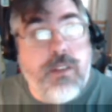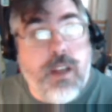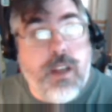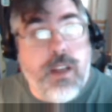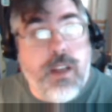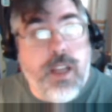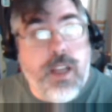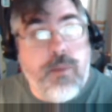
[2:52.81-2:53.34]
And
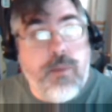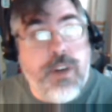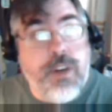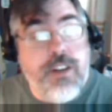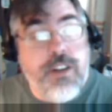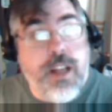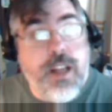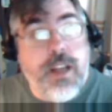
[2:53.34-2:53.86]
the
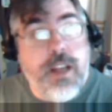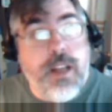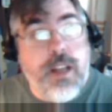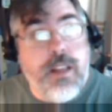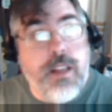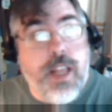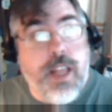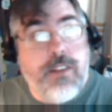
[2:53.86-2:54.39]
impression I got the
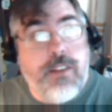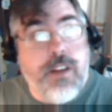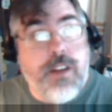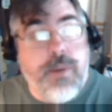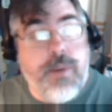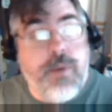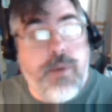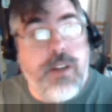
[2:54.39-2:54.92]
last time
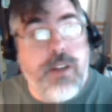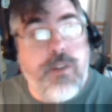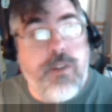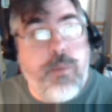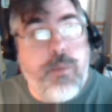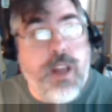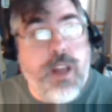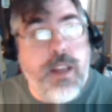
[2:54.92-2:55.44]
I went to
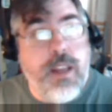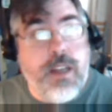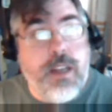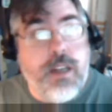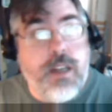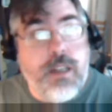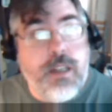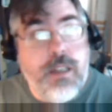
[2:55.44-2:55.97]
apply there